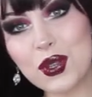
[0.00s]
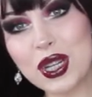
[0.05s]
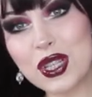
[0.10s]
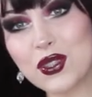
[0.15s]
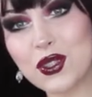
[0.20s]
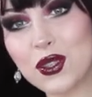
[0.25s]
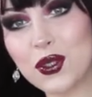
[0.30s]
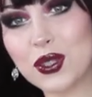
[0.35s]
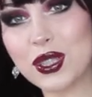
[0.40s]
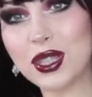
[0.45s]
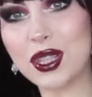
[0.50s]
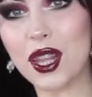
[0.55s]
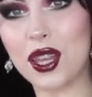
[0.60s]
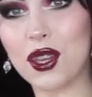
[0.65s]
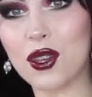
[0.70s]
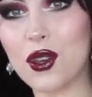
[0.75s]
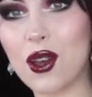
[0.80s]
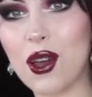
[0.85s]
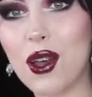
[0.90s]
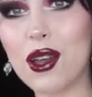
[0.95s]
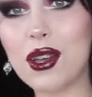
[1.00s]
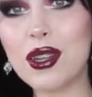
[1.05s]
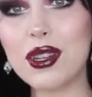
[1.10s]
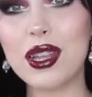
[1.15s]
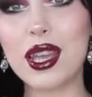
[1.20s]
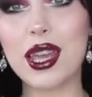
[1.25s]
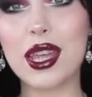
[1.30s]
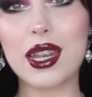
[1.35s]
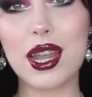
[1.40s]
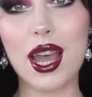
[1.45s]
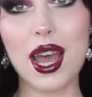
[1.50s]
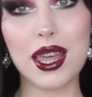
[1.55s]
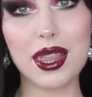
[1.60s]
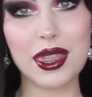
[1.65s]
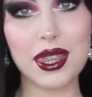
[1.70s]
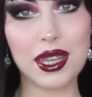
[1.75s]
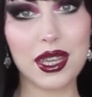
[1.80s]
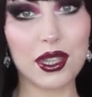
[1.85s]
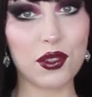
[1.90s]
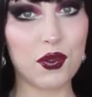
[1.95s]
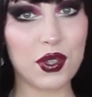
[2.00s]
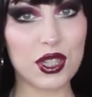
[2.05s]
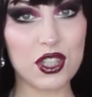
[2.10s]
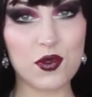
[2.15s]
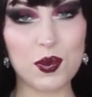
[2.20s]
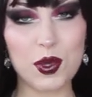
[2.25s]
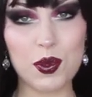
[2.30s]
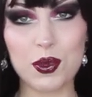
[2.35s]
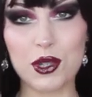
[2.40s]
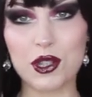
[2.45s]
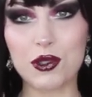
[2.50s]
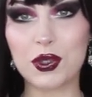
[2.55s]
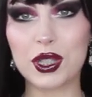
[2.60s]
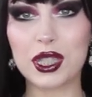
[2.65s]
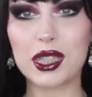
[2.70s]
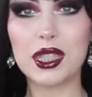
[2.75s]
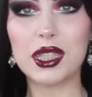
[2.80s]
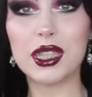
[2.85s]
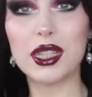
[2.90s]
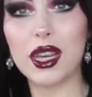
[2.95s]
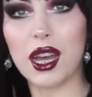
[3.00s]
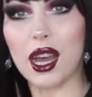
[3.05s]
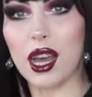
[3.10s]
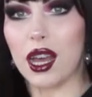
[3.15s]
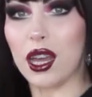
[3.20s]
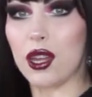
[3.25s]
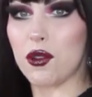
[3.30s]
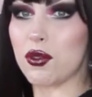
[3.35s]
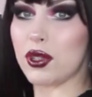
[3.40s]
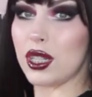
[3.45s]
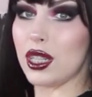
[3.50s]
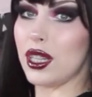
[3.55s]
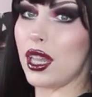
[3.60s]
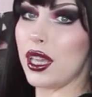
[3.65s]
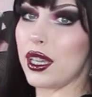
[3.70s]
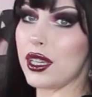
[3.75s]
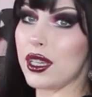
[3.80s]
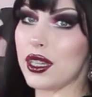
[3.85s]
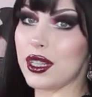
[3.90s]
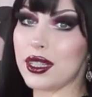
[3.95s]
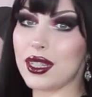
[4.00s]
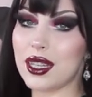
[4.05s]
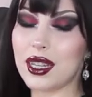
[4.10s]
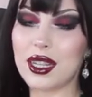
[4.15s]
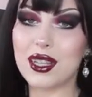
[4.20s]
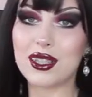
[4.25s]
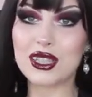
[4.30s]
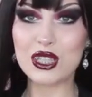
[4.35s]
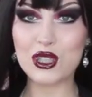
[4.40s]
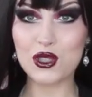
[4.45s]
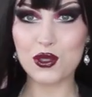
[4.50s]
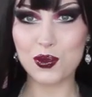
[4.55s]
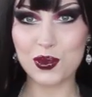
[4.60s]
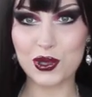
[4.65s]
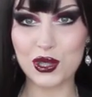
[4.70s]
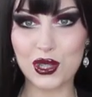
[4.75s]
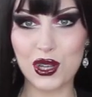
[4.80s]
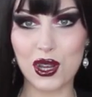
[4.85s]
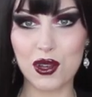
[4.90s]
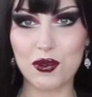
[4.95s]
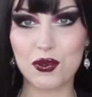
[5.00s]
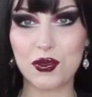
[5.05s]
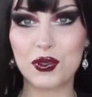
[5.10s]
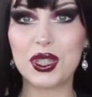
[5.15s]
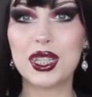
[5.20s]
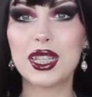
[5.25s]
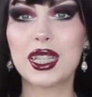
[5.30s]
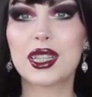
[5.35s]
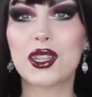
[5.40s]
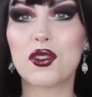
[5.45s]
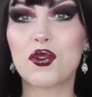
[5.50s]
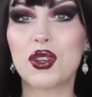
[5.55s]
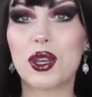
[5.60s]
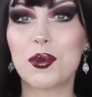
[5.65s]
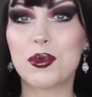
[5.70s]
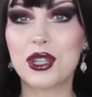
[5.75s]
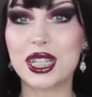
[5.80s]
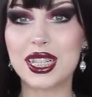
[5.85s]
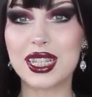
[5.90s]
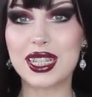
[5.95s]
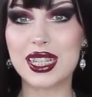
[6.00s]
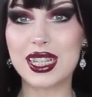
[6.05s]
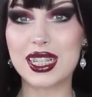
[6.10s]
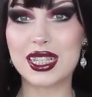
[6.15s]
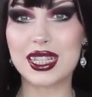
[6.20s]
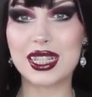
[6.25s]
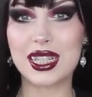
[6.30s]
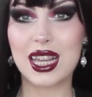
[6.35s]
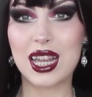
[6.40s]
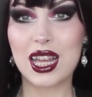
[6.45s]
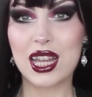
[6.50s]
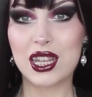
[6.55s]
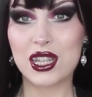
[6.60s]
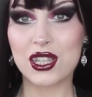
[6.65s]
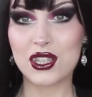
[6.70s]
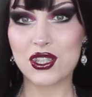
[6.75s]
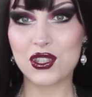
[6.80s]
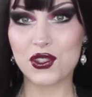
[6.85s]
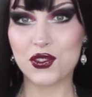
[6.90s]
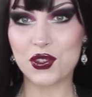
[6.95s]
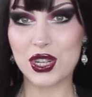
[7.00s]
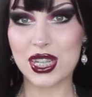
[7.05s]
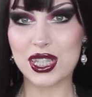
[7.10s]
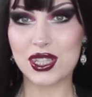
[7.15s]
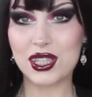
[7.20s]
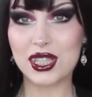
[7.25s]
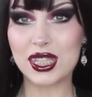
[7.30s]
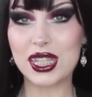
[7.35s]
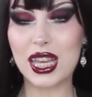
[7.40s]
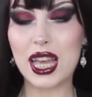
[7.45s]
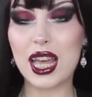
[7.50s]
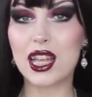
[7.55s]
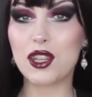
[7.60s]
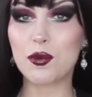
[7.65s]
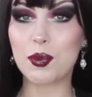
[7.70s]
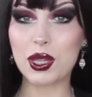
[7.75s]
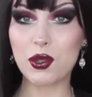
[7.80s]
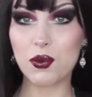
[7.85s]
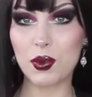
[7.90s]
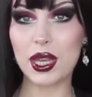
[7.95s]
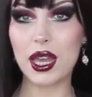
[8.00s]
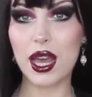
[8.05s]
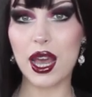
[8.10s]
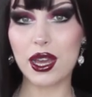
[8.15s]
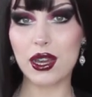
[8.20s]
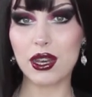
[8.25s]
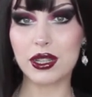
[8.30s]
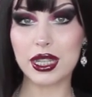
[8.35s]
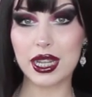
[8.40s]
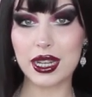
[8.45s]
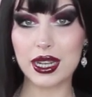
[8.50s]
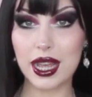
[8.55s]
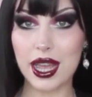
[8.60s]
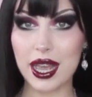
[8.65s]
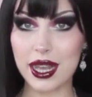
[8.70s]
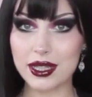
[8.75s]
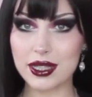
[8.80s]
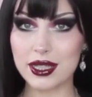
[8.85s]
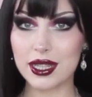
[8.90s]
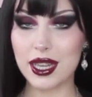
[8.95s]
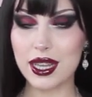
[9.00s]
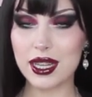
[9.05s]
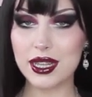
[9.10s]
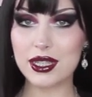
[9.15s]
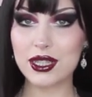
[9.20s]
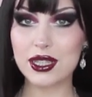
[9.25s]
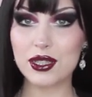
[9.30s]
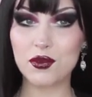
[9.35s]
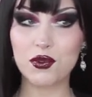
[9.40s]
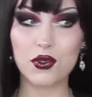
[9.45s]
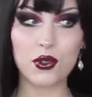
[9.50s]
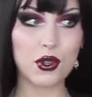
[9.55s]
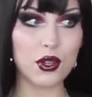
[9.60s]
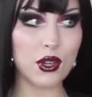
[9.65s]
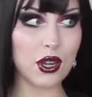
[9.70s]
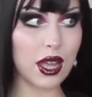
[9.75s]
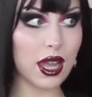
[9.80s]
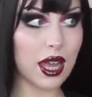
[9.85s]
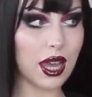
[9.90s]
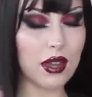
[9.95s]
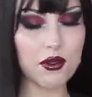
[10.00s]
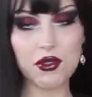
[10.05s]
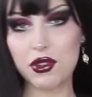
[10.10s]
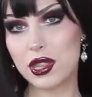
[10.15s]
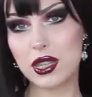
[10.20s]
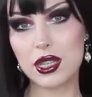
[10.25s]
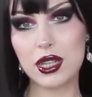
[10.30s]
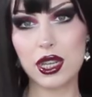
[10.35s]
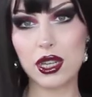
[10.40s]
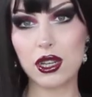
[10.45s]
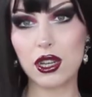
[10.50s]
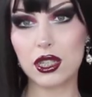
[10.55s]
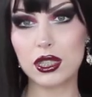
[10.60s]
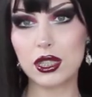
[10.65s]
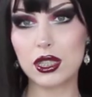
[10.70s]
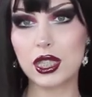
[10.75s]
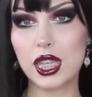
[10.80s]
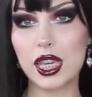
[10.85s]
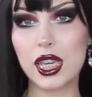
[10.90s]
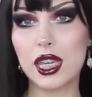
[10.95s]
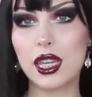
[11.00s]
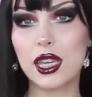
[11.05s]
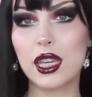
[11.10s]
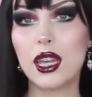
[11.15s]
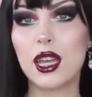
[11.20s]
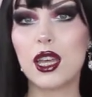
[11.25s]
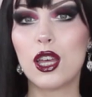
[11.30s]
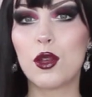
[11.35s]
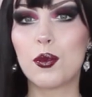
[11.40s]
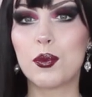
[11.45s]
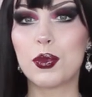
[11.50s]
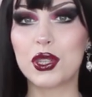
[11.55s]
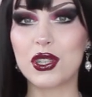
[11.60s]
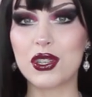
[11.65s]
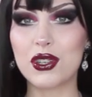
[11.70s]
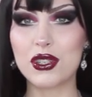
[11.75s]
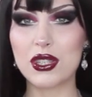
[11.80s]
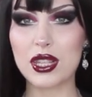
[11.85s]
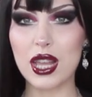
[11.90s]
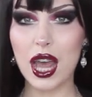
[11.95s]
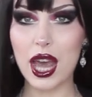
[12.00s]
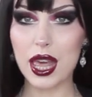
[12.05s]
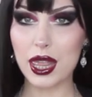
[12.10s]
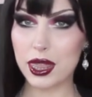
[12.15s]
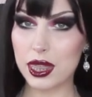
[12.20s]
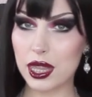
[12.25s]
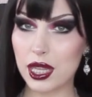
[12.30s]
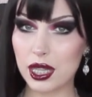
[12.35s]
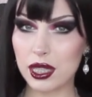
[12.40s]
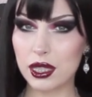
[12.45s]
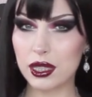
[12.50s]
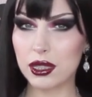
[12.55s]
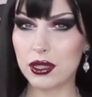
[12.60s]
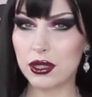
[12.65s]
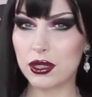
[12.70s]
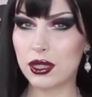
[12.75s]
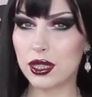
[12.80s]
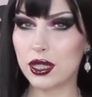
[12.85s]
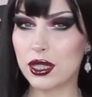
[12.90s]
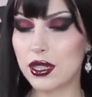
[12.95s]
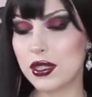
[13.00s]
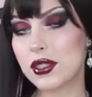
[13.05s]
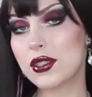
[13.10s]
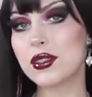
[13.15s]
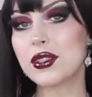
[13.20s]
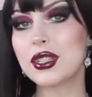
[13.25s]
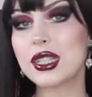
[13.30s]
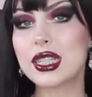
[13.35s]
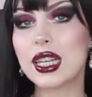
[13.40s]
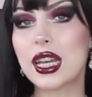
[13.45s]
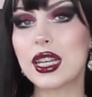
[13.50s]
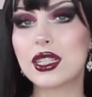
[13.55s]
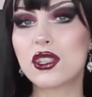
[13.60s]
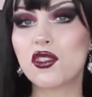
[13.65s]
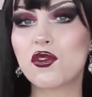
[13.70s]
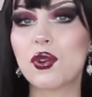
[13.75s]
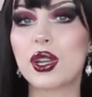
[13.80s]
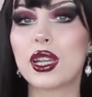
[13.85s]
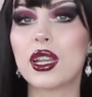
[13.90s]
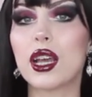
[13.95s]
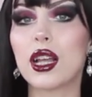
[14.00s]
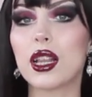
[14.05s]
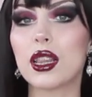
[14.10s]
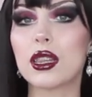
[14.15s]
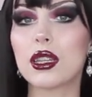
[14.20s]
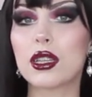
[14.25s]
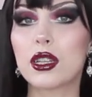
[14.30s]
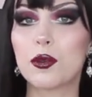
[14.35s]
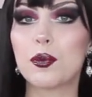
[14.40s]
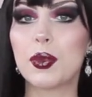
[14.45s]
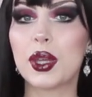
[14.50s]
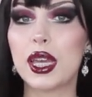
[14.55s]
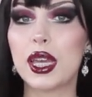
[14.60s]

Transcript: dress looks like on and I think it fits me perfectly. I really like it and it's super comfy. The fabric is stretchy, and by the way, I got an XS for everything I got today because I think Killstar sizes run a little